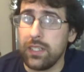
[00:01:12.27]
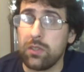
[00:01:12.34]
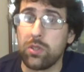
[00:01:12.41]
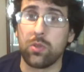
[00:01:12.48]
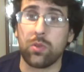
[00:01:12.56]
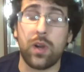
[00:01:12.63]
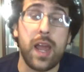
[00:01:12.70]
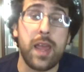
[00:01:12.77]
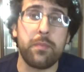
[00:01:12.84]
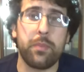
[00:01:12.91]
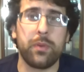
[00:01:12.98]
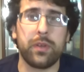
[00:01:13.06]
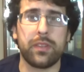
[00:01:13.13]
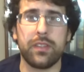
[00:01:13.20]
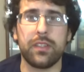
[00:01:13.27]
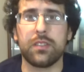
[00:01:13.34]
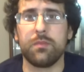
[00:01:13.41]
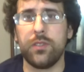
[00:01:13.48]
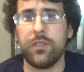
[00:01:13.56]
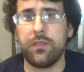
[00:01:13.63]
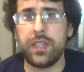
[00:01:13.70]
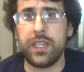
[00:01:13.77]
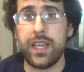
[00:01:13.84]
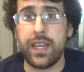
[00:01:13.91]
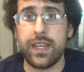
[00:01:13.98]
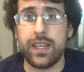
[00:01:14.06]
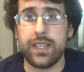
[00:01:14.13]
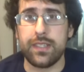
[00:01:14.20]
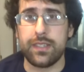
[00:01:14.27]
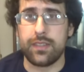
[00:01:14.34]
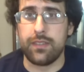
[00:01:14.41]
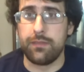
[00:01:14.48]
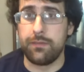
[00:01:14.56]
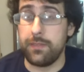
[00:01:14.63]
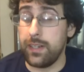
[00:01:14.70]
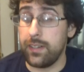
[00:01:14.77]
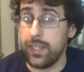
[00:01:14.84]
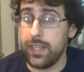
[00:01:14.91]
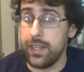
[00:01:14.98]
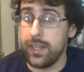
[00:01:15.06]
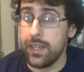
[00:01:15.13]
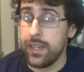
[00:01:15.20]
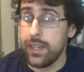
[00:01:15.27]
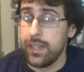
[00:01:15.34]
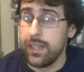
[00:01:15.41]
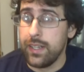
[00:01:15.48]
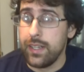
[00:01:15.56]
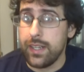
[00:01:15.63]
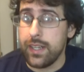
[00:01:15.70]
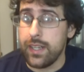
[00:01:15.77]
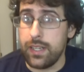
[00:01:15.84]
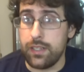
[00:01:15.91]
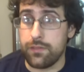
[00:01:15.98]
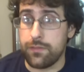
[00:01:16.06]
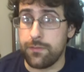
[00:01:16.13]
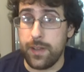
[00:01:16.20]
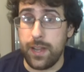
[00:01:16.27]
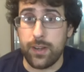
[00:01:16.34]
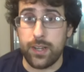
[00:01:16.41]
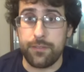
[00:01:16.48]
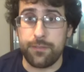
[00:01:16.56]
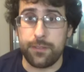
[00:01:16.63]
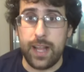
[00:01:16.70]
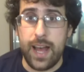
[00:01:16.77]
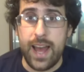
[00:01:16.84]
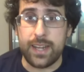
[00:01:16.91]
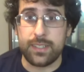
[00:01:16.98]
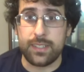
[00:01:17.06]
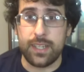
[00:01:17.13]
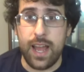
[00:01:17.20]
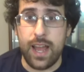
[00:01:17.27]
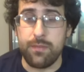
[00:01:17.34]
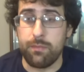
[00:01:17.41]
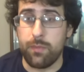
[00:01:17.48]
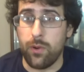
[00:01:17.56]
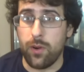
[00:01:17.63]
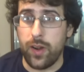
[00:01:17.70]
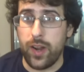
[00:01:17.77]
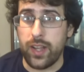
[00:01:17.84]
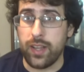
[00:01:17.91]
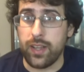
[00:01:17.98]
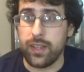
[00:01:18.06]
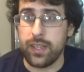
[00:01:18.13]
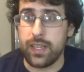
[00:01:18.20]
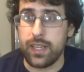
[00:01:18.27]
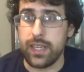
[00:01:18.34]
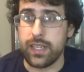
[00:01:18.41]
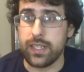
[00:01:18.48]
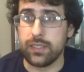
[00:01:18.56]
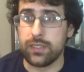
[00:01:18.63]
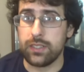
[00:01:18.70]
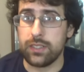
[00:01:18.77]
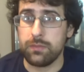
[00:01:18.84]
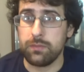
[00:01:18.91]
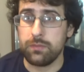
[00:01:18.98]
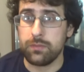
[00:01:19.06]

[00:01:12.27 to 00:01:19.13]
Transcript: gripe with this movie is the villain is very flat and boring. He is.